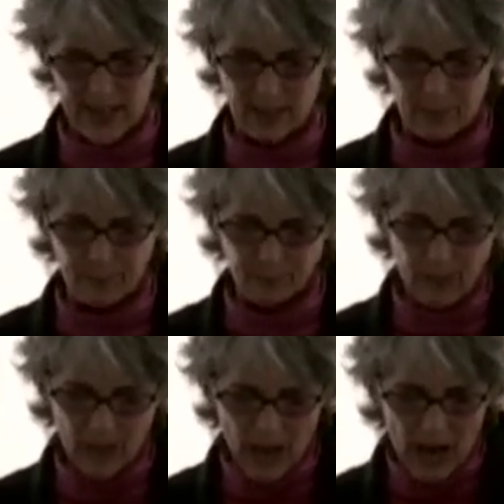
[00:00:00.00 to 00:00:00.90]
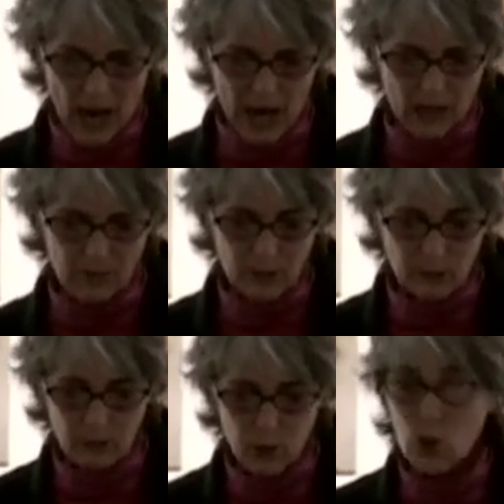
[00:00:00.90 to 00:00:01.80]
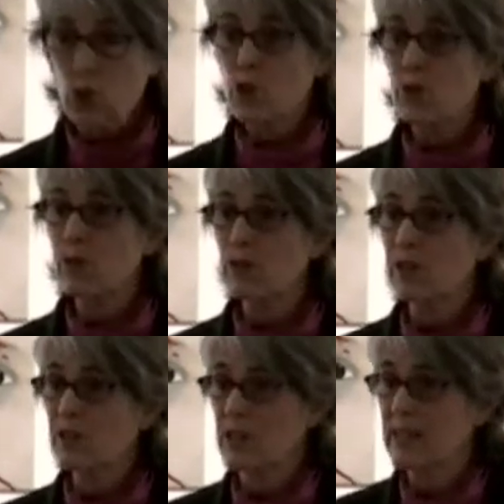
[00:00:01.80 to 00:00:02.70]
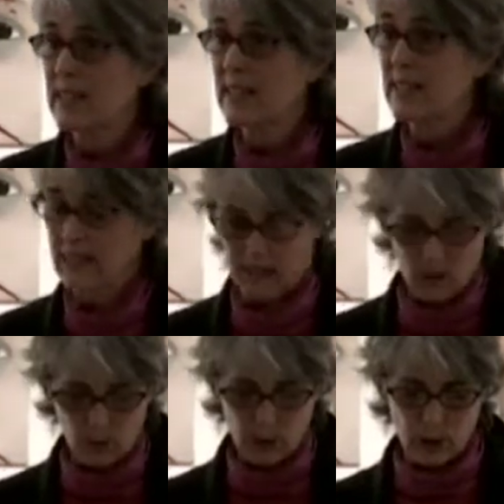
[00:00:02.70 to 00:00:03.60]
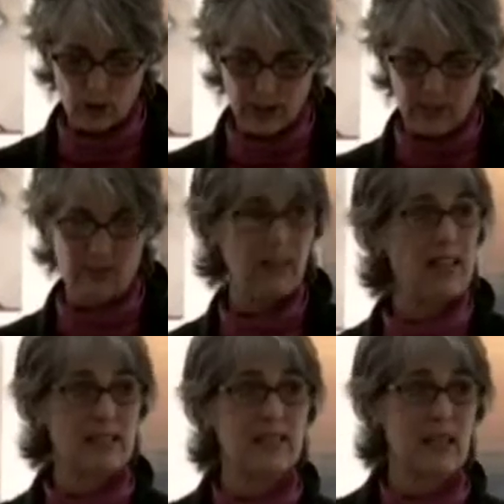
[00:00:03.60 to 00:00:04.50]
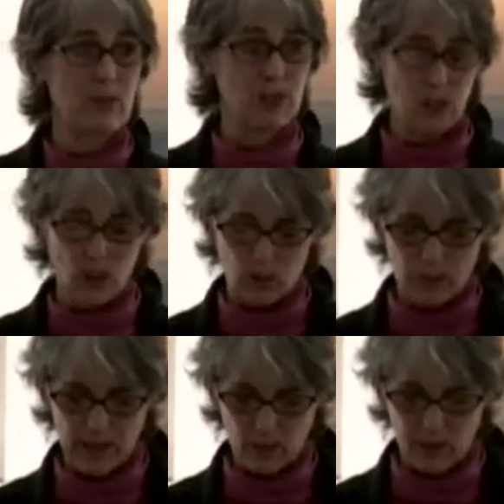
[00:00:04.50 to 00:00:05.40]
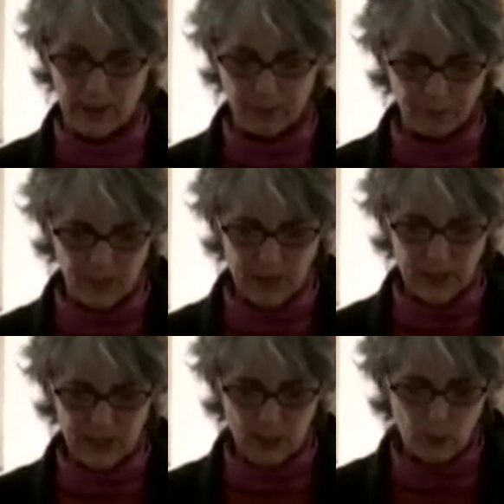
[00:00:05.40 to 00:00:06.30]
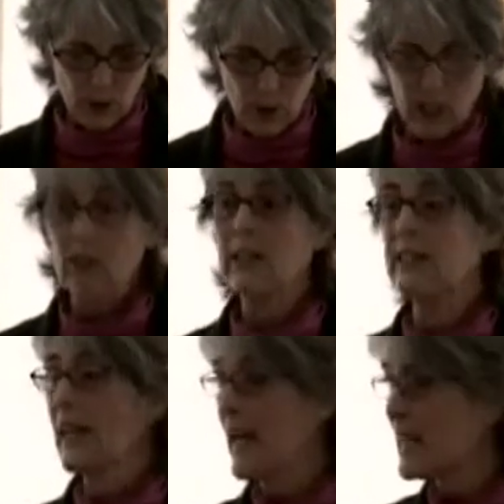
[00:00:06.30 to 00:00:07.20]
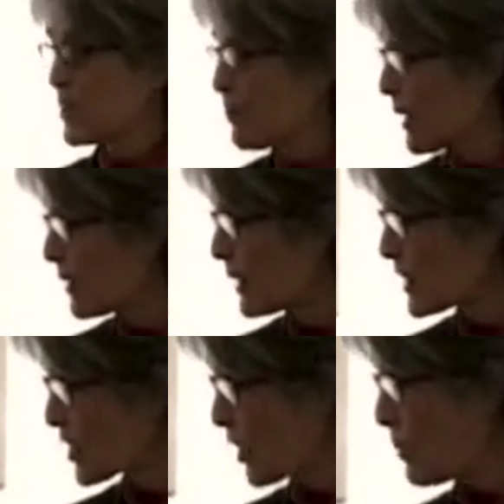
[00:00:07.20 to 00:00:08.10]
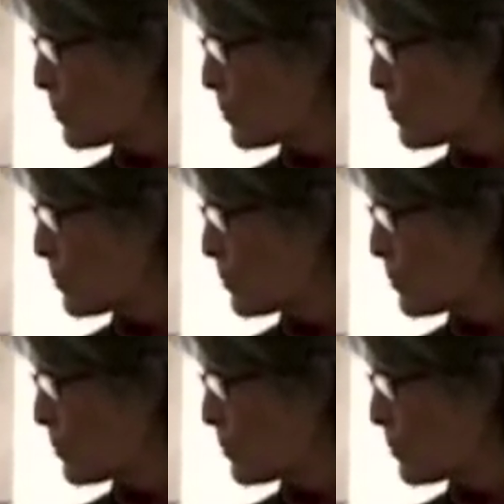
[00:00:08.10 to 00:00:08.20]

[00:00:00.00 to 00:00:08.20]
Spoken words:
like that. Choose food that's in season where you live. That's the same as local, by the way, because it will generally taste better, it's